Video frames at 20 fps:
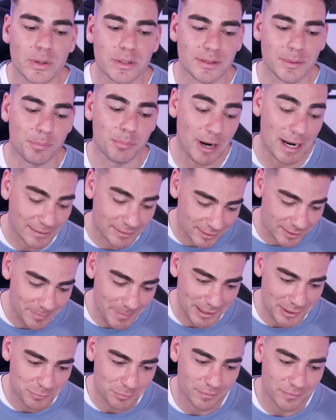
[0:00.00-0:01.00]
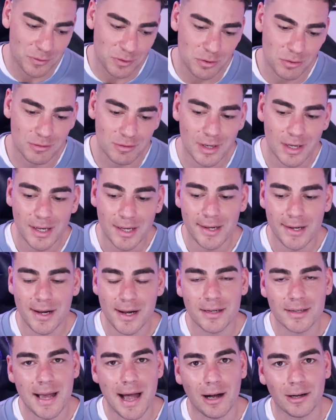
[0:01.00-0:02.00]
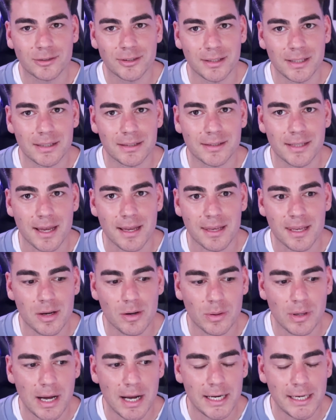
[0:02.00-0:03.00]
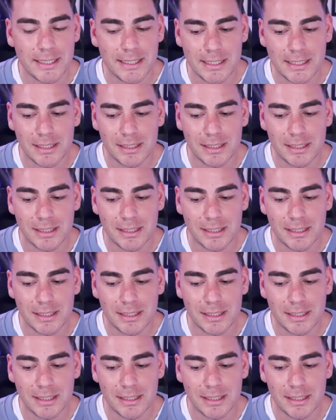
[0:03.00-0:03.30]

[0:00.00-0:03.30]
It's a practice match review, Carlton and St Kilda.